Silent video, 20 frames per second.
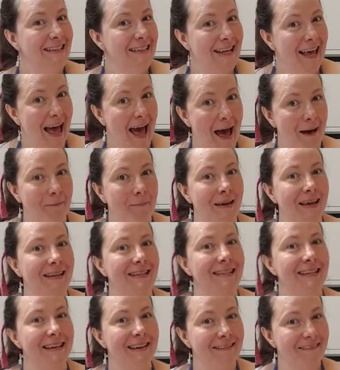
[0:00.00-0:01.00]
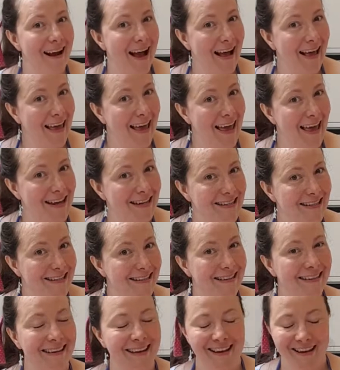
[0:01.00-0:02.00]
tap it to crack it,
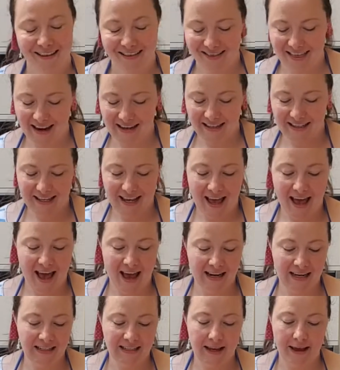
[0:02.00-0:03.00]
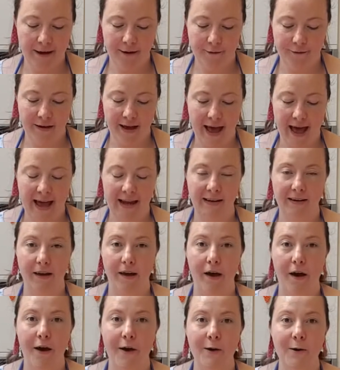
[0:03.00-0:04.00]
then turn it over and
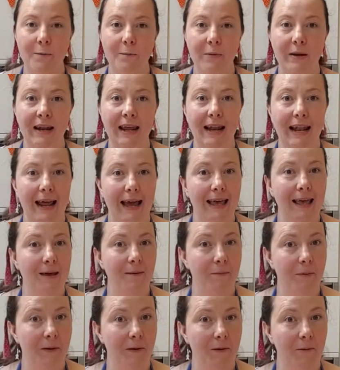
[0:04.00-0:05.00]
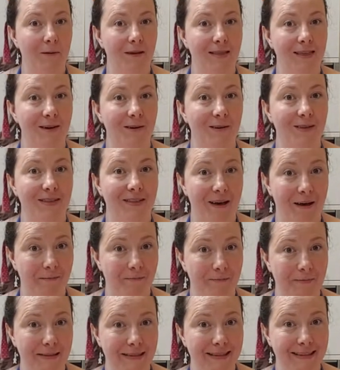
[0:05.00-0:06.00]
open it like a book with your
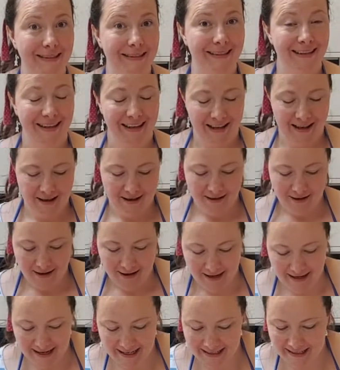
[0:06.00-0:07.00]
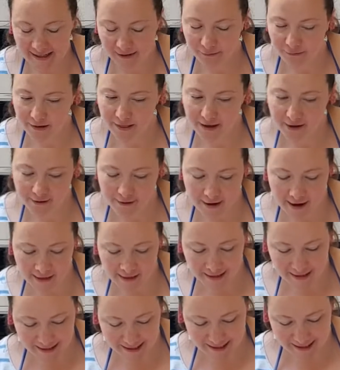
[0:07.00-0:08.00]
thumbs. Listen for the
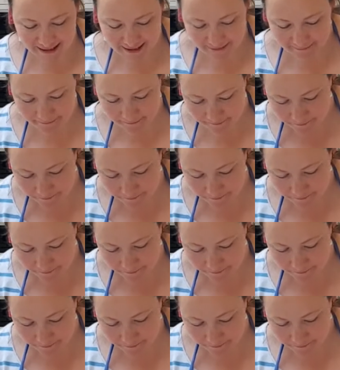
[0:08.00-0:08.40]
crunch.